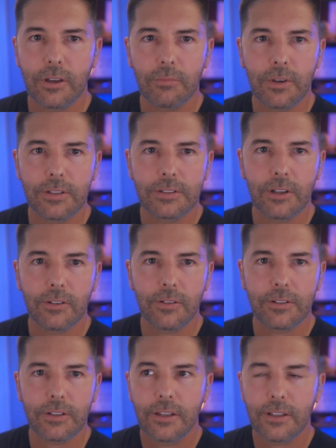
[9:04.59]
camp
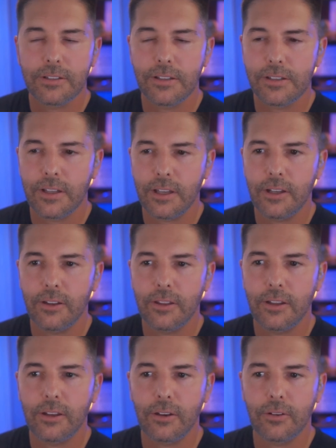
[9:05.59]
myself, that's insane to
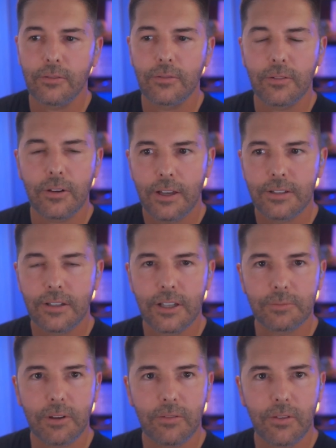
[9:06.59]
think of. I just
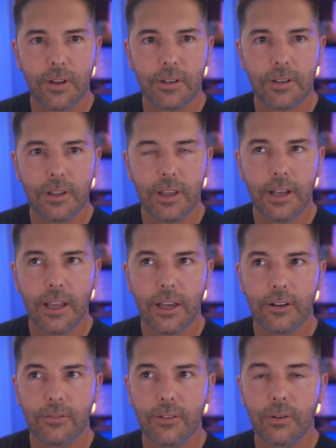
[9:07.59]
lost my friend, and I
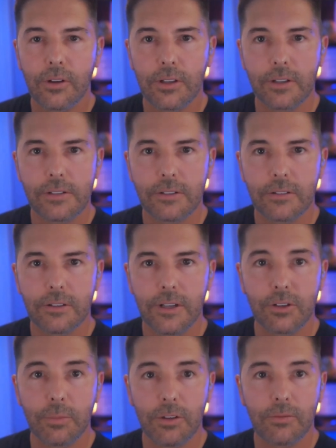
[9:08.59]
got to focus,
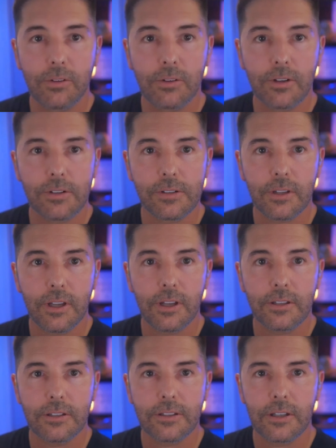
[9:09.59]
laser beam focus.
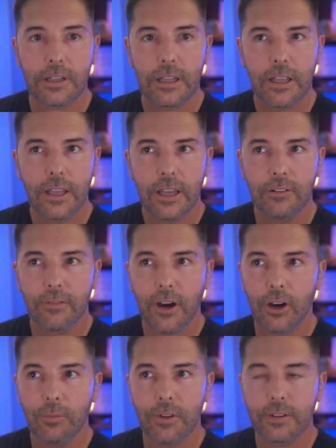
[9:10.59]
And it's an
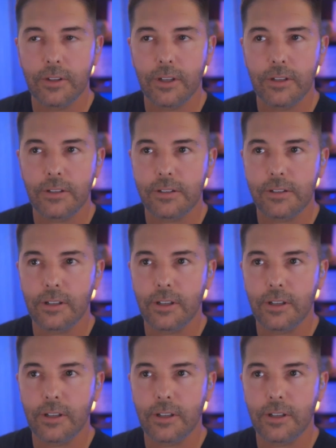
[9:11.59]
environment that is